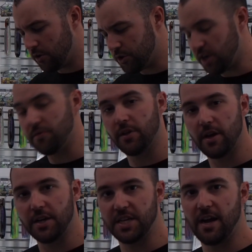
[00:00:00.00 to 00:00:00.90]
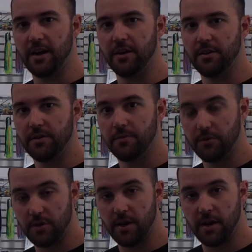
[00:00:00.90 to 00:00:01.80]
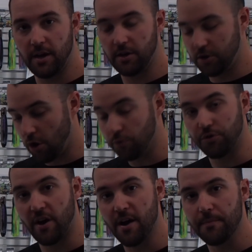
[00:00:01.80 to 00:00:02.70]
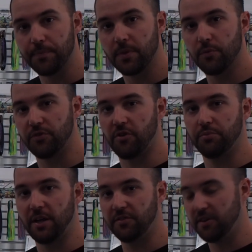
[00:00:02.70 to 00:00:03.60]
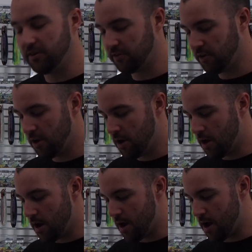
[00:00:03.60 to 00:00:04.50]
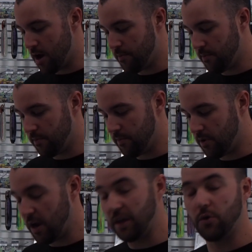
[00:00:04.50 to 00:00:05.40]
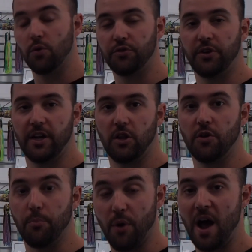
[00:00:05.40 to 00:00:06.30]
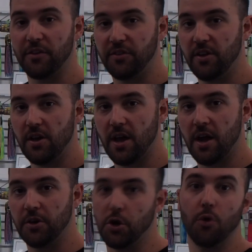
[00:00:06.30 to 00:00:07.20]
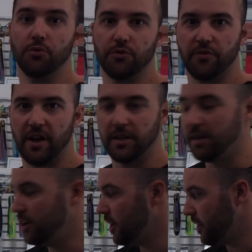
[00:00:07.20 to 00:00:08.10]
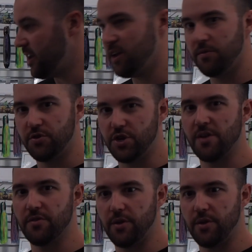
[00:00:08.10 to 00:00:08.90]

generally I target coal trout with soft plastics. I also get a lot of brassy and golden trevally. They're generally